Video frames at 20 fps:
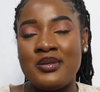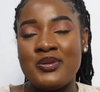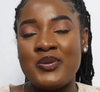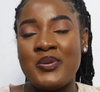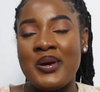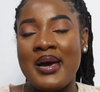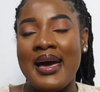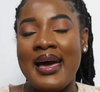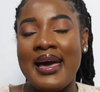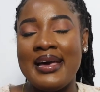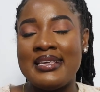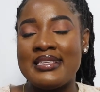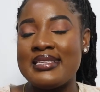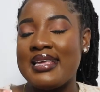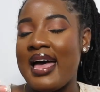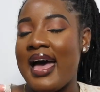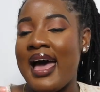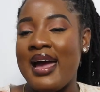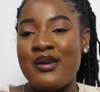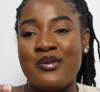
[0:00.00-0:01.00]
So guys,
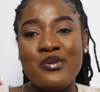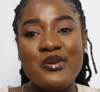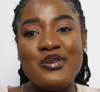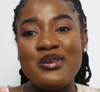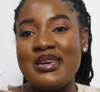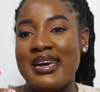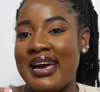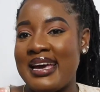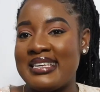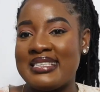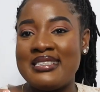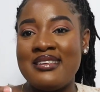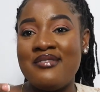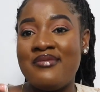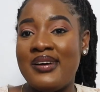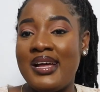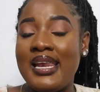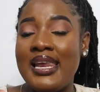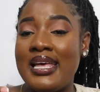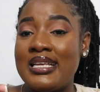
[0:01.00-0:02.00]
I know you guys
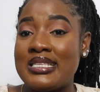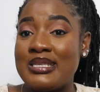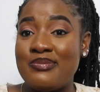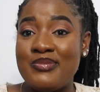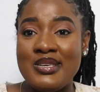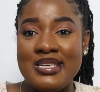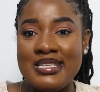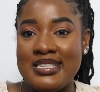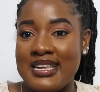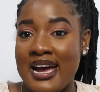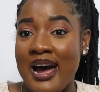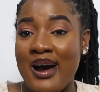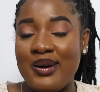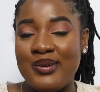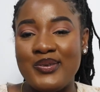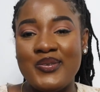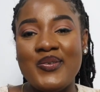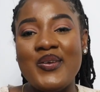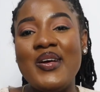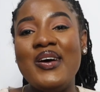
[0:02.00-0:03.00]
never let me
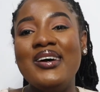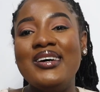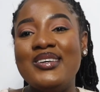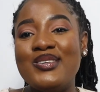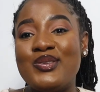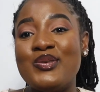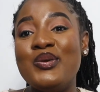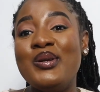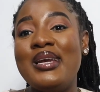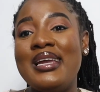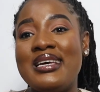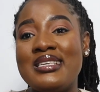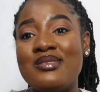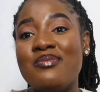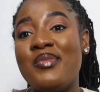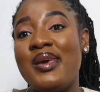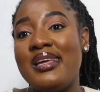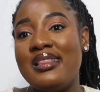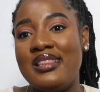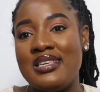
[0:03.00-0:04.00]
down, so let's
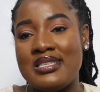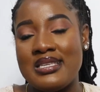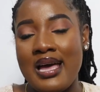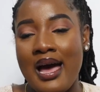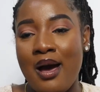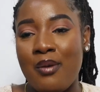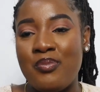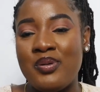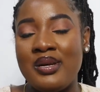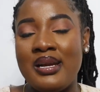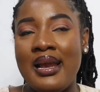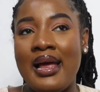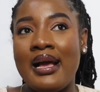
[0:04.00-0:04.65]
make this happen.